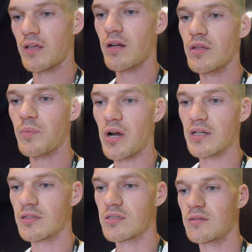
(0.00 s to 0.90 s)
you know, the
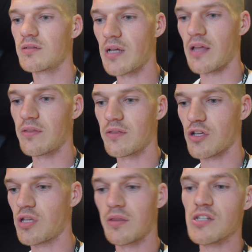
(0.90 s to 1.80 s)
brand and
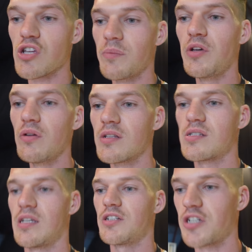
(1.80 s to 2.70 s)
this
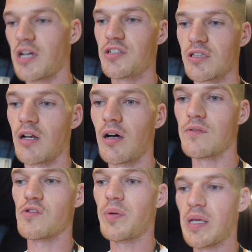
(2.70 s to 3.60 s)
community is changing the
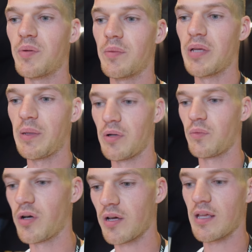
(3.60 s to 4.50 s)
lives of people, and people are
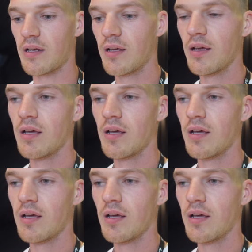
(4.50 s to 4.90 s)
working